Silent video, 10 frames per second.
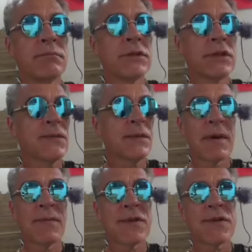Just for
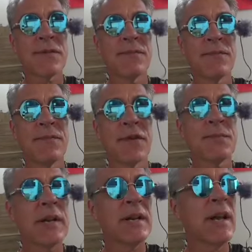my first
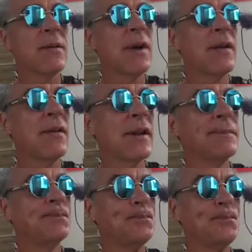big night ride on
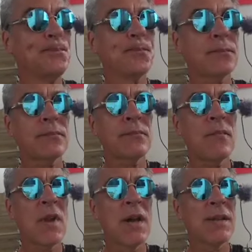it.
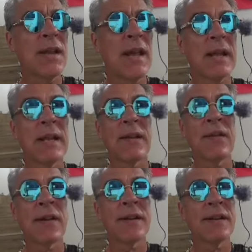The headlight
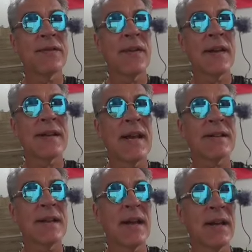on it is
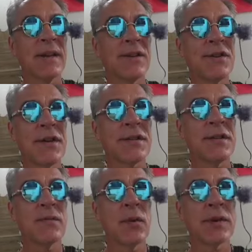fantastic. I got it
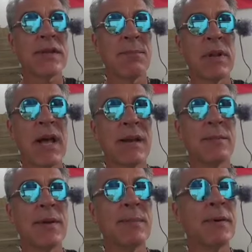adjusted where it's not
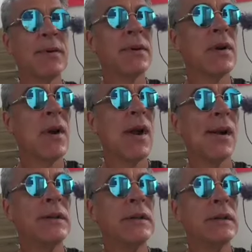blinding people.
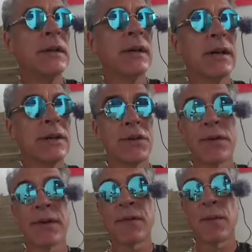You
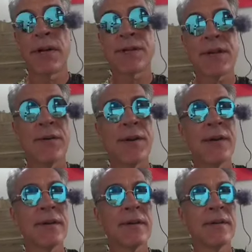do have to watch out
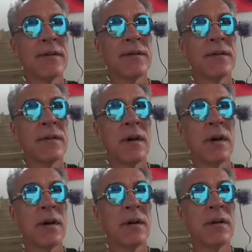here
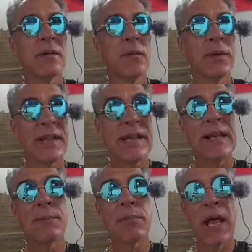with
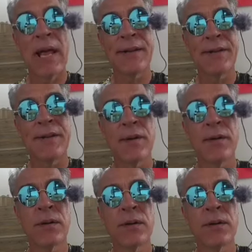getting blinded, though.